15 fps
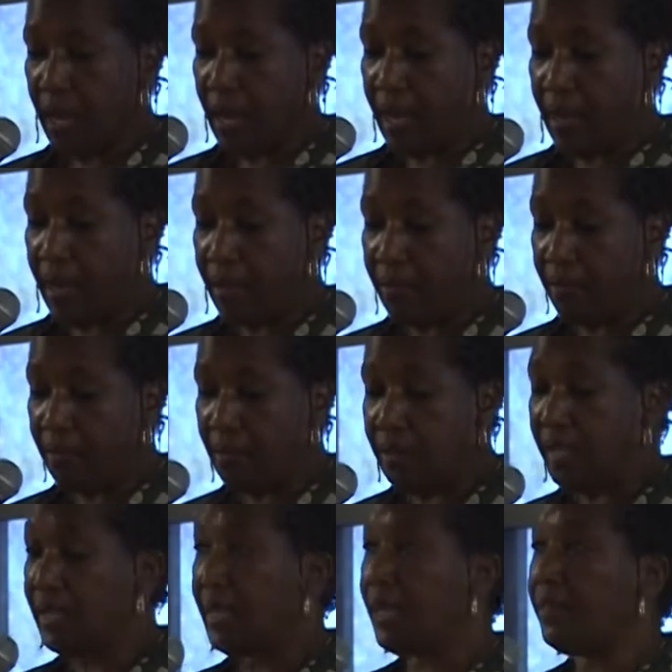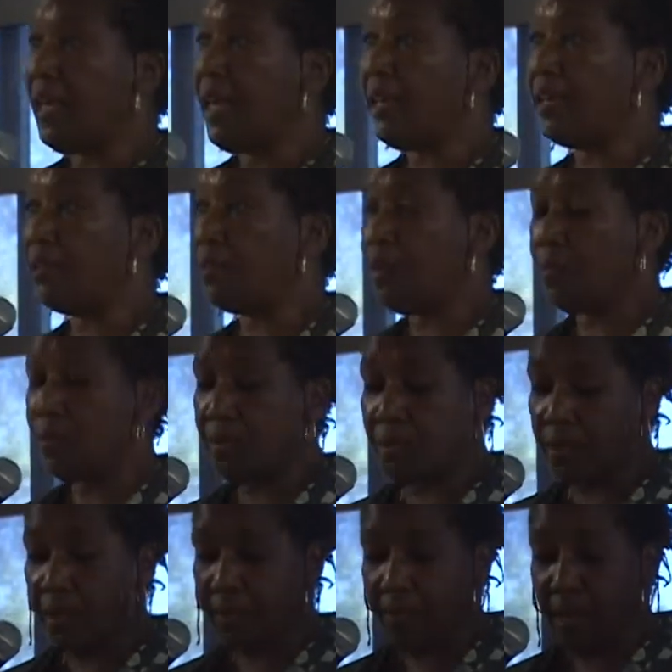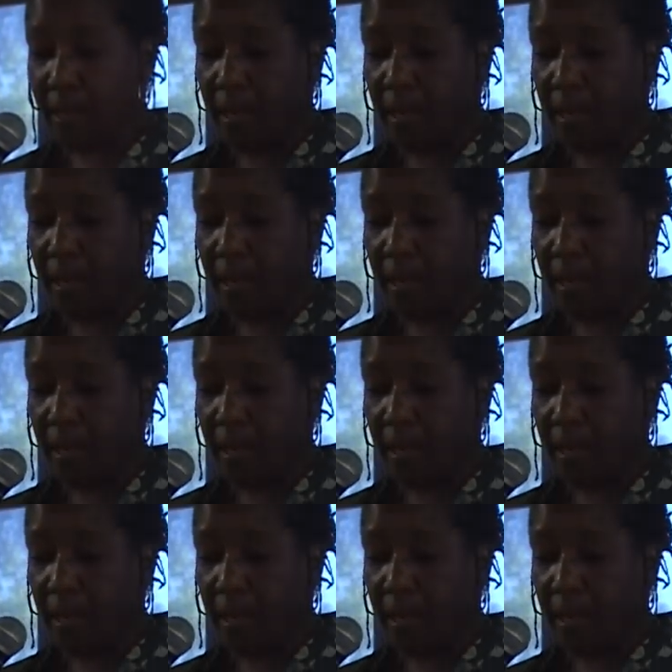and looking at that in terms of